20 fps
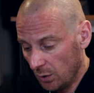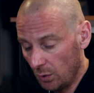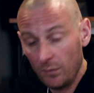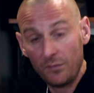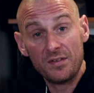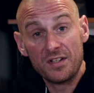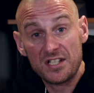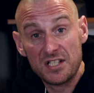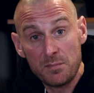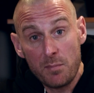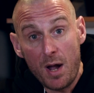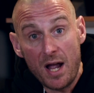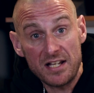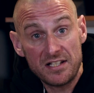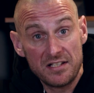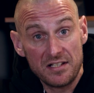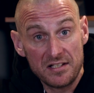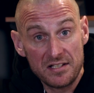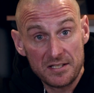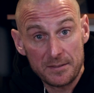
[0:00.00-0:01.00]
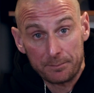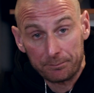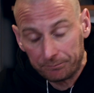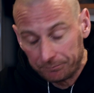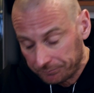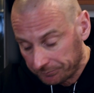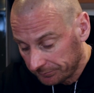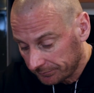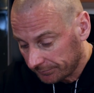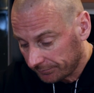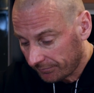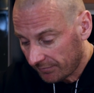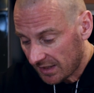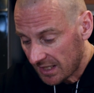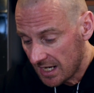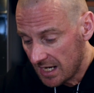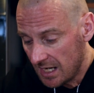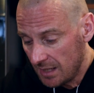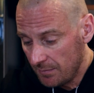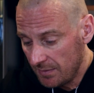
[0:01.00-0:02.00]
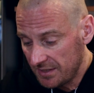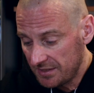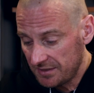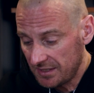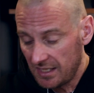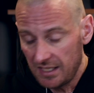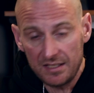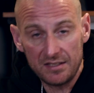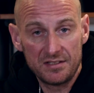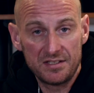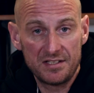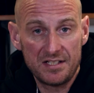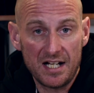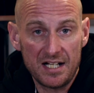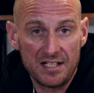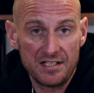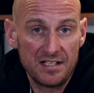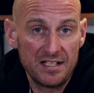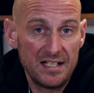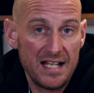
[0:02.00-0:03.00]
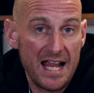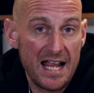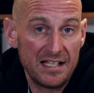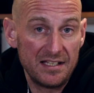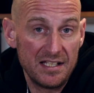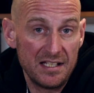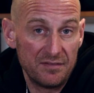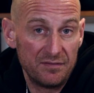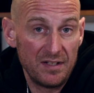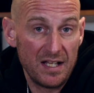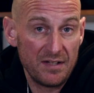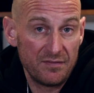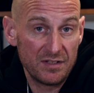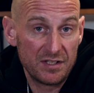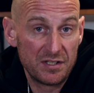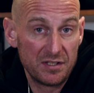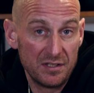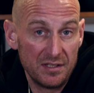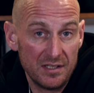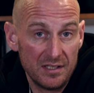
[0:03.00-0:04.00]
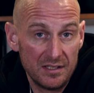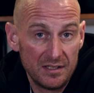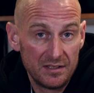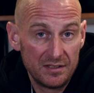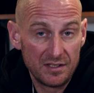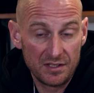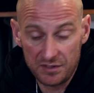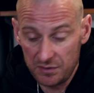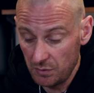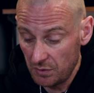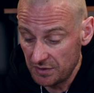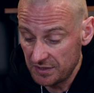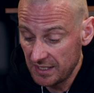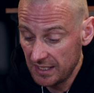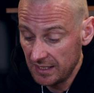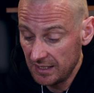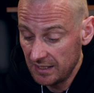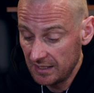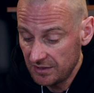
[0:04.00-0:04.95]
the spices are starting to add their flavor to the sauce,